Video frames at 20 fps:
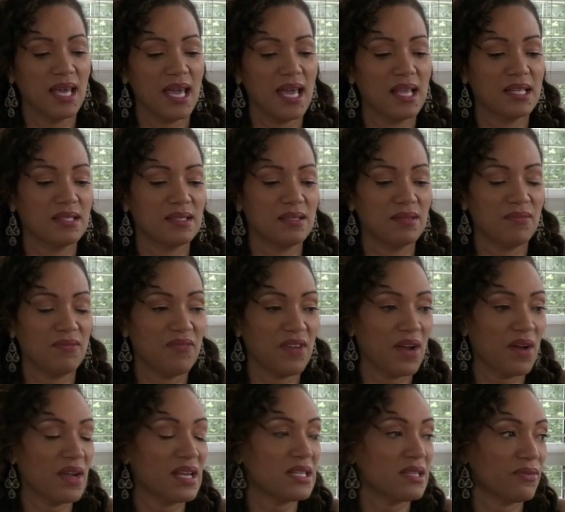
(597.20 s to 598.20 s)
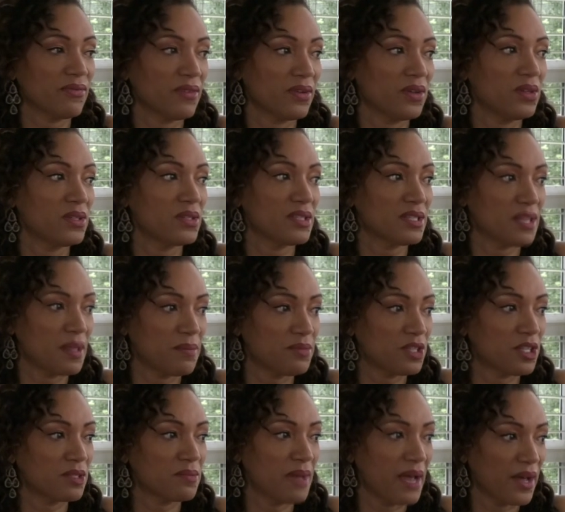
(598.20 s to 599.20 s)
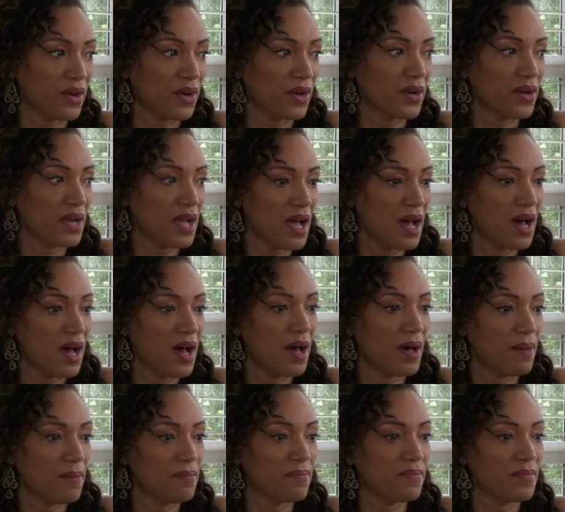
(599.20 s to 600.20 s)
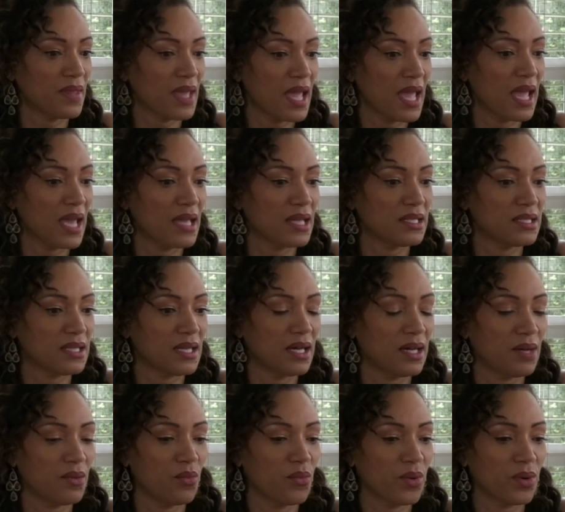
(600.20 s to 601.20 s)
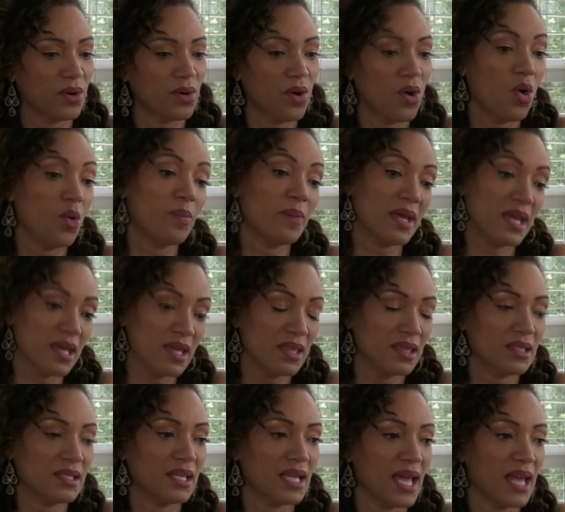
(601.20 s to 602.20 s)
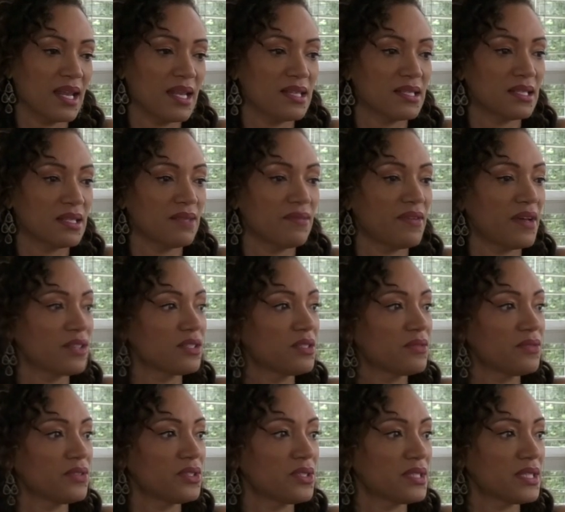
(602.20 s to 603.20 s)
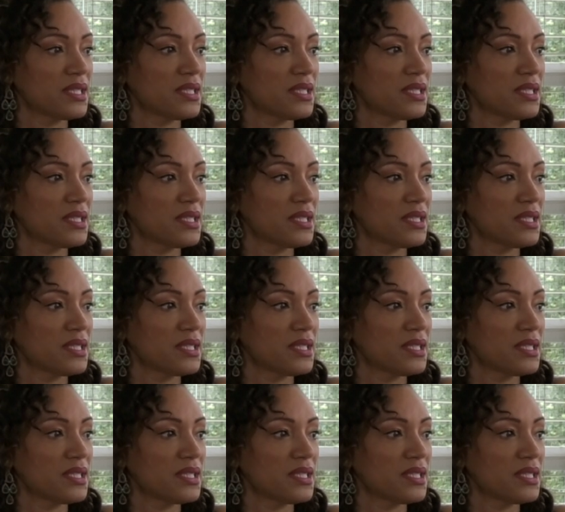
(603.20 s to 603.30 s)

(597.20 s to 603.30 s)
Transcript: it's a very difficult subject matter, and we're hoping to get into the festivals